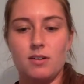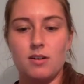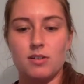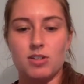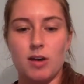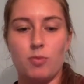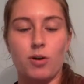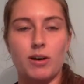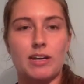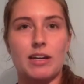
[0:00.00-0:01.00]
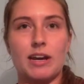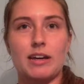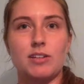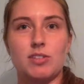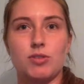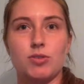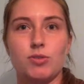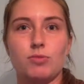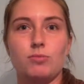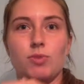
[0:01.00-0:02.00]
on top where it connects
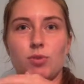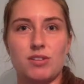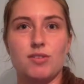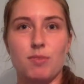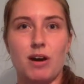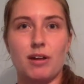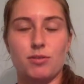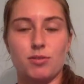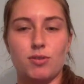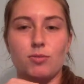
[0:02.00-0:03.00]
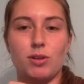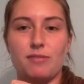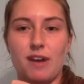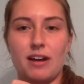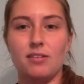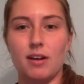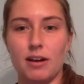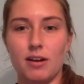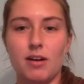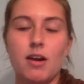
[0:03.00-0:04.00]
to the rest of the body through a really fatty
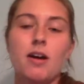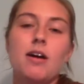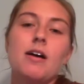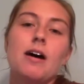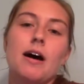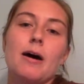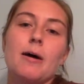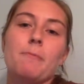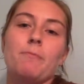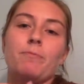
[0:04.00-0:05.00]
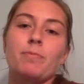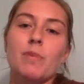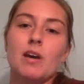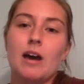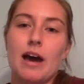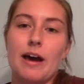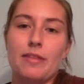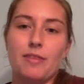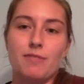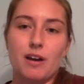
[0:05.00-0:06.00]
layer. At
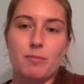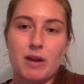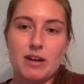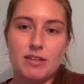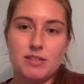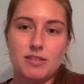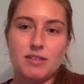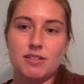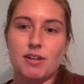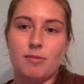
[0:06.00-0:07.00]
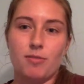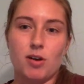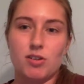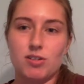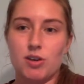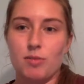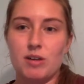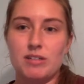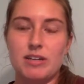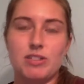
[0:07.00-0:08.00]
the very base, this type of
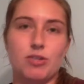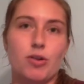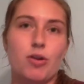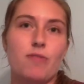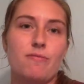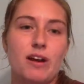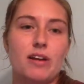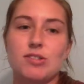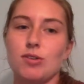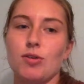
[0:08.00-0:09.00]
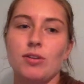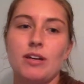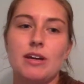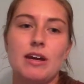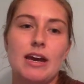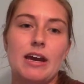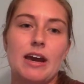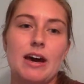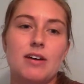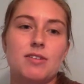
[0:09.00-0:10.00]
carcinoma tends to grow very slowly and
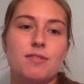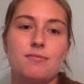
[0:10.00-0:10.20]
has a